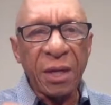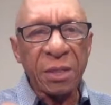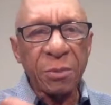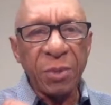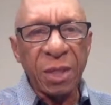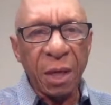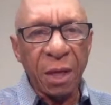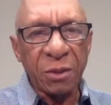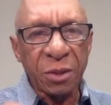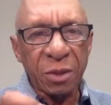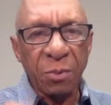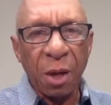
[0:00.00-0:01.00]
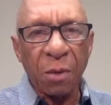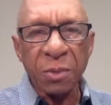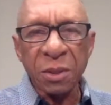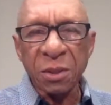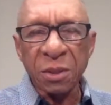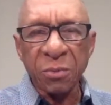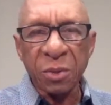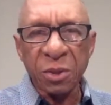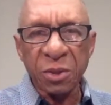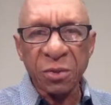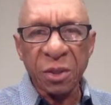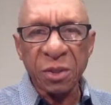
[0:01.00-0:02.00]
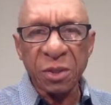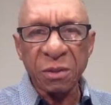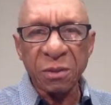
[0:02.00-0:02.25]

SBA, the Small Business Administration,